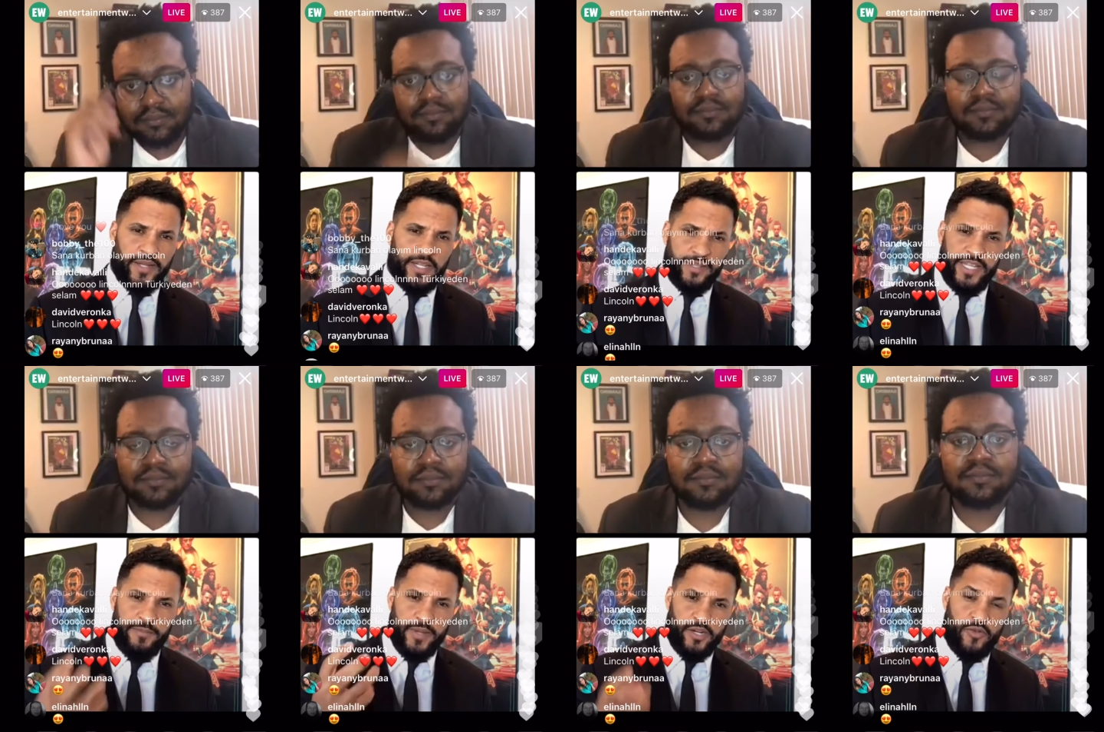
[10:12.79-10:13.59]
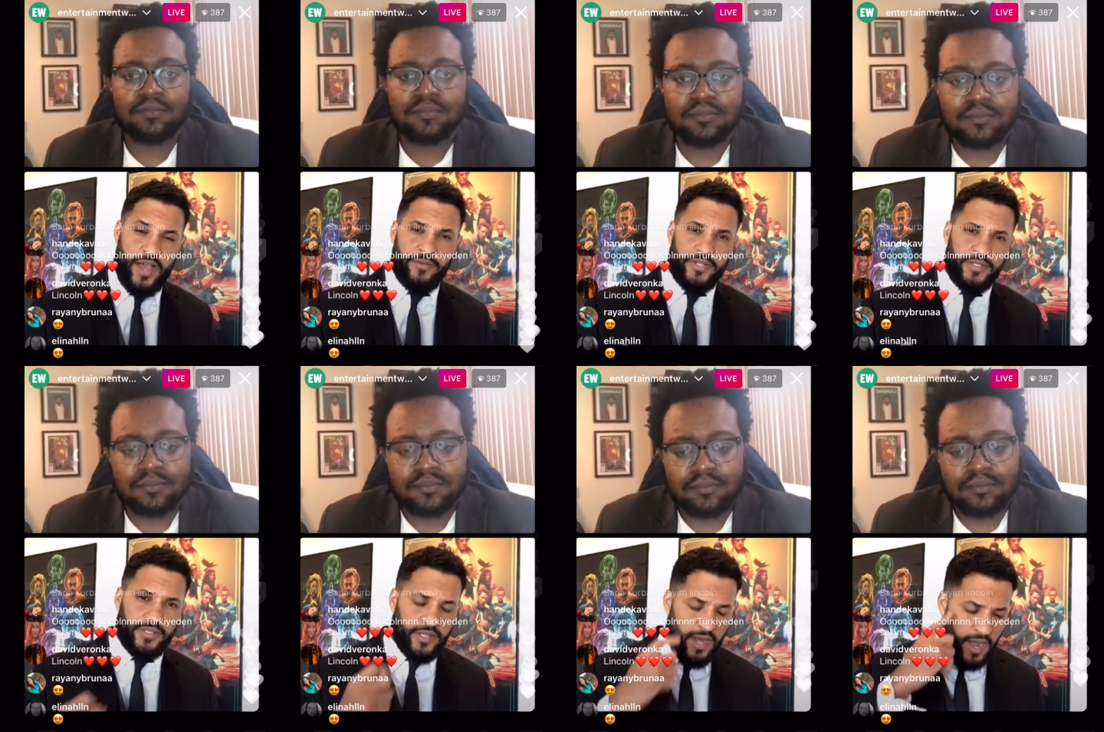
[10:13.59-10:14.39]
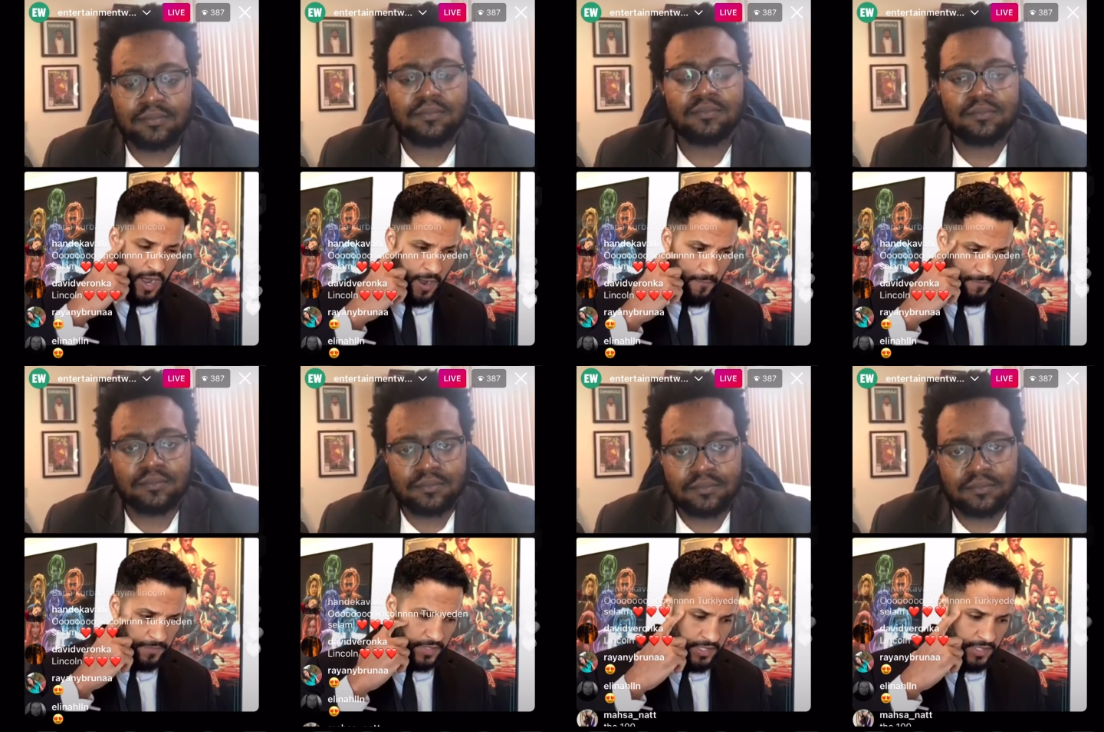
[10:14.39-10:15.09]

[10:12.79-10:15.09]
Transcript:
Speaker 1: and kind of keep it grounded. Um,